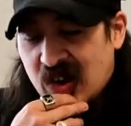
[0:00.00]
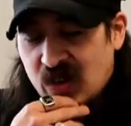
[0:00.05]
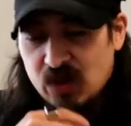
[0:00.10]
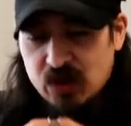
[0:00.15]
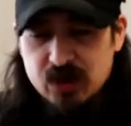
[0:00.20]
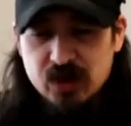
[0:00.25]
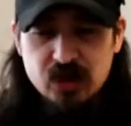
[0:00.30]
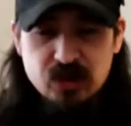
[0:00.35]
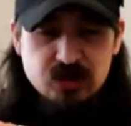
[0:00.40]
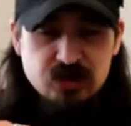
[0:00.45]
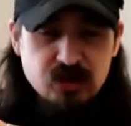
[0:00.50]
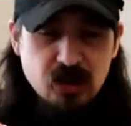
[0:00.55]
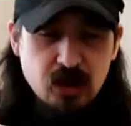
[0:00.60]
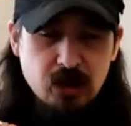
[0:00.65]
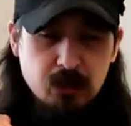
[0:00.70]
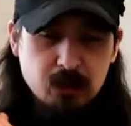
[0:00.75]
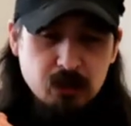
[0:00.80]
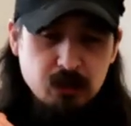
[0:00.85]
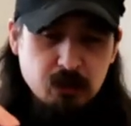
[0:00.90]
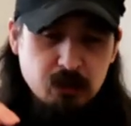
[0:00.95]
Everything's
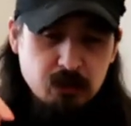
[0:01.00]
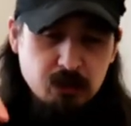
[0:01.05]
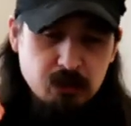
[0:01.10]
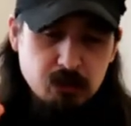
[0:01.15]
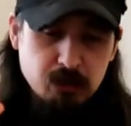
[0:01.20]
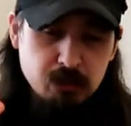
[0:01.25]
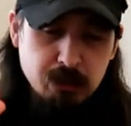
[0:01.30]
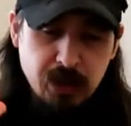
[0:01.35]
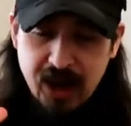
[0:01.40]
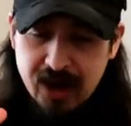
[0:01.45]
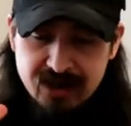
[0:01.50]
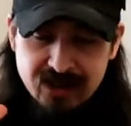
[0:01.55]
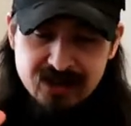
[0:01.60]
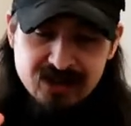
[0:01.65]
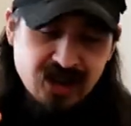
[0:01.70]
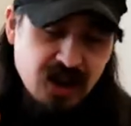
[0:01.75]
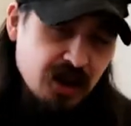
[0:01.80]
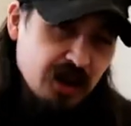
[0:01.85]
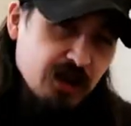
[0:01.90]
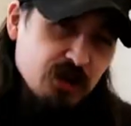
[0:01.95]
done by
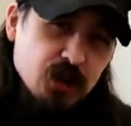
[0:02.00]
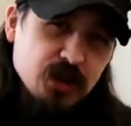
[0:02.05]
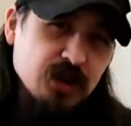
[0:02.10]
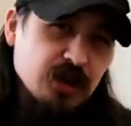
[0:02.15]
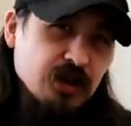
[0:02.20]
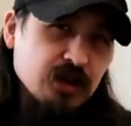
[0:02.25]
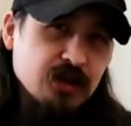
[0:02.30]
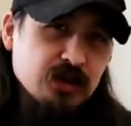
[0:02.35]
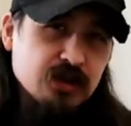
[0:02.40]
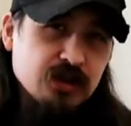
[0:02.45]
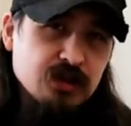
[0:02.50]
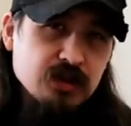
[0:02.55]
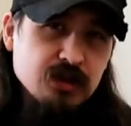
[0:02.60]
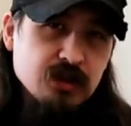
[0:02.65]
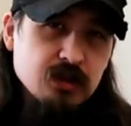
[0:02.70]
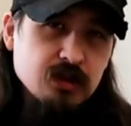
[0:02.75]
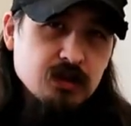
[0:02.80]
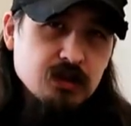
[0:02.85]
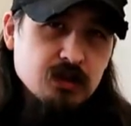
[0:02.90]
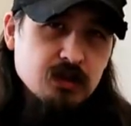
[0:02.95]
design. Everything
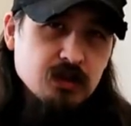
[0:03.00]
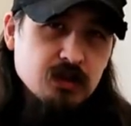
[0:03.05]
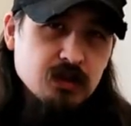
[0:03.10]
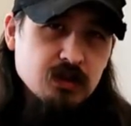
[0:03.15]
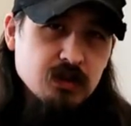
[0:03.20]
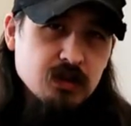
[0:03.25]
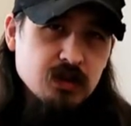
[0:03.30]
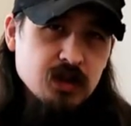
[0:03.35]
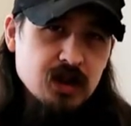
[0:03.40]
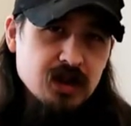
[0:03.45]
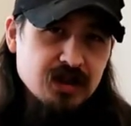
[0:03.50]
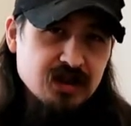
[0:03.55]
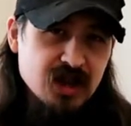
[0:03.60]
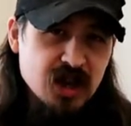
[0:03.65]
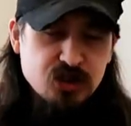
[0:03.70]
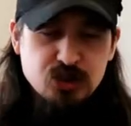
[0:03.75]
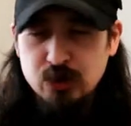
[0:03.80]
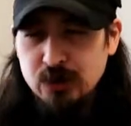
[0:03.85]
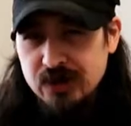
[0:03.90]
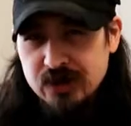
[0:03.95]
is
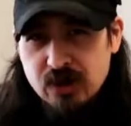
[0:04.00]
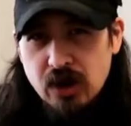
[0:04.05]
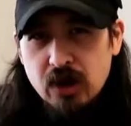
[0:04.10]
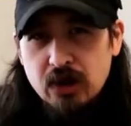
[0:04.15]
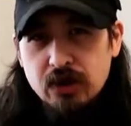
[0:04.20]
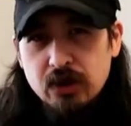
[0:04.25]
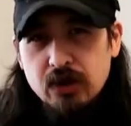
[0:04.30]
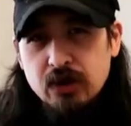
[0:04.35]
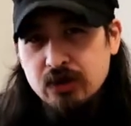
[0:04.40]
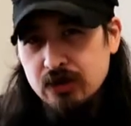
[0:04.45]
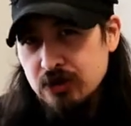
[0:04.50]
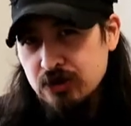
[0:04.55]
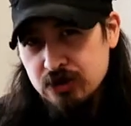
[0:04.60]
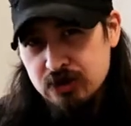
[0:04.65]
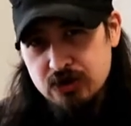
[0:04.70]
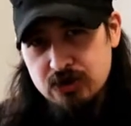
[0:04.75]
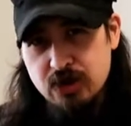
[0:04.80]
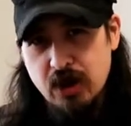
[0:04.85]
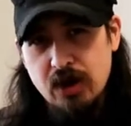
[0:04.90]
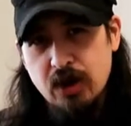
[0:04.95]
intentionally done and
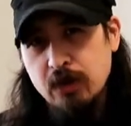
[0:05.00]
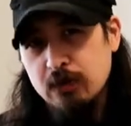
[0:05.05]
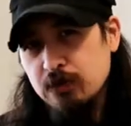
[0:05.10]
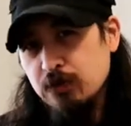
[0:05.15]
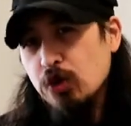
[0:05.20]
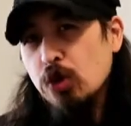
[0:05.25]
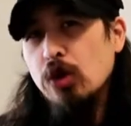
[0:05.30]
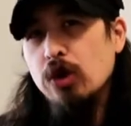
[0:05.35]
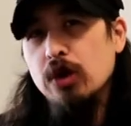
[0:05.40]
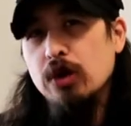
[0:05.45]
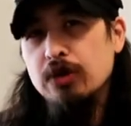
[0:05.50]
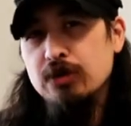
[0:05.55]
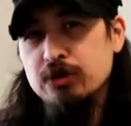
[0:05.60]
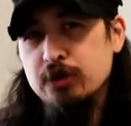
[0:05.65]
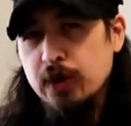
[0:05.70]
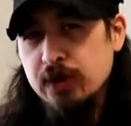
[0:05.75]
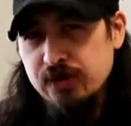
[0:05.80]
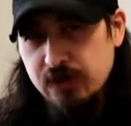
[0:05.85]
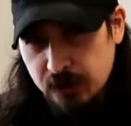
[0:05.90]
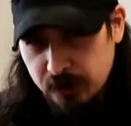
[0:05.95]
set up for a
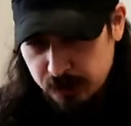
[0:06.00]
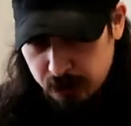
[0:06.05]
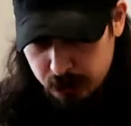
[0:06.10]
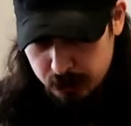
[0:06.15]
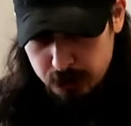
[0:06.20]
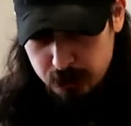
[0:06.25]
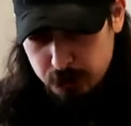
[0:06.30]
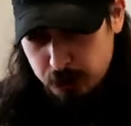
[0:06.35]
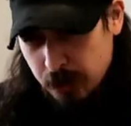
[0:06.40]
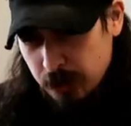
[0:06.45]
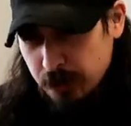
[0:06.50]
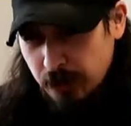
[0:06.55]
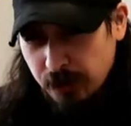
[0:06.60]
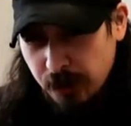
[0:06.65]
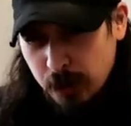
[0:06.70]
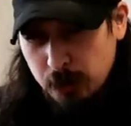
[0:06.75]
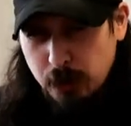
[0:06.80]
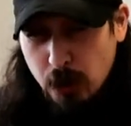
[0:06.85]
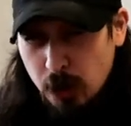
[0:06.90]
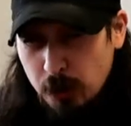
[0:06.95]
specific,
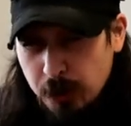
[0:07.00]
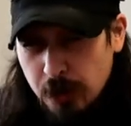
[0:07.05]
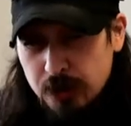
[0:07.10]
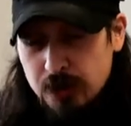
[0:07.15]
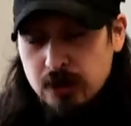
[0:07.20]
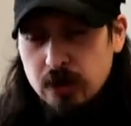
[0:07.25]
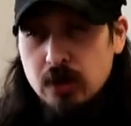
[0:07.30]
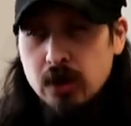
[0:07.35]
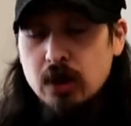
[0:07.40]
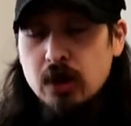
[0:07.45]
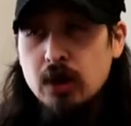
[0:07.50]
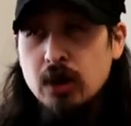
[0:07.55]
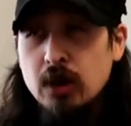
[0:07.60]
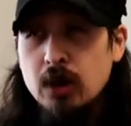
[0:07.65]
specific purpose.